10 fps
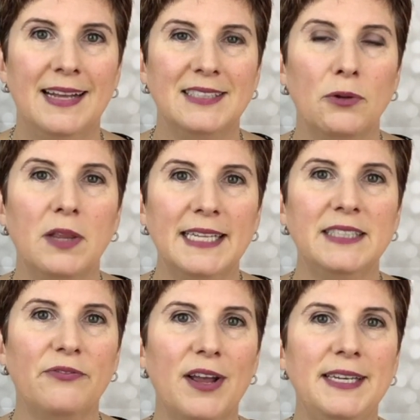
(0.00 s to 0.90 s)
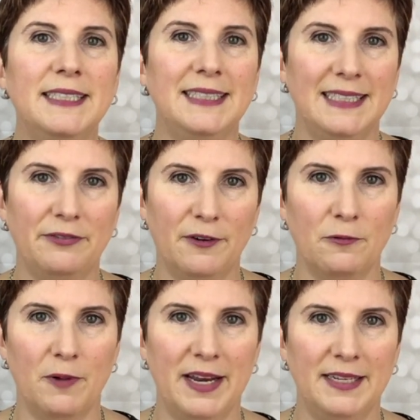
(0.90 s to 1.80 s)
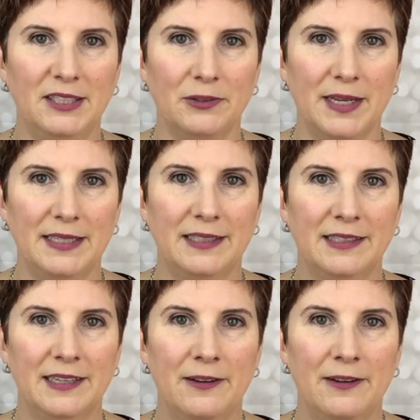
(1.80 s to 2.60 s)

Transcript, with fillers: So let's find a different way to do it.